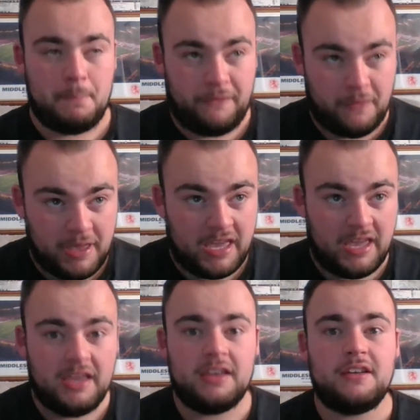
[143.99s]
For
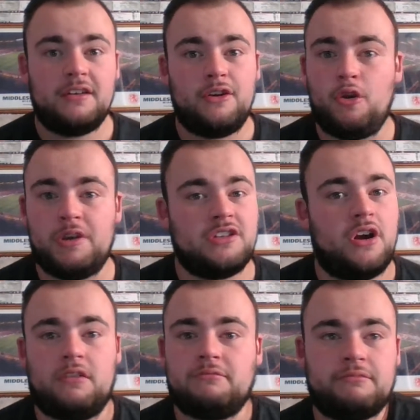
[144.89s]
me, no, he's
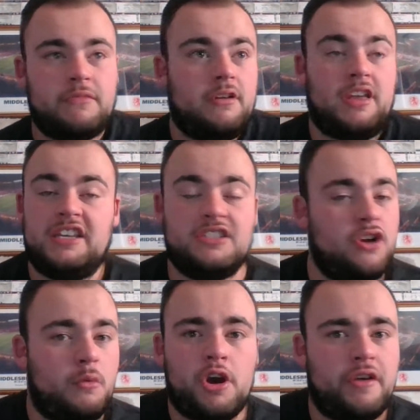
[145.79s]
not. He's
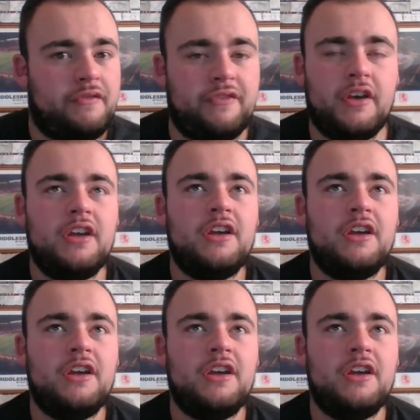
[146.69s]
not worth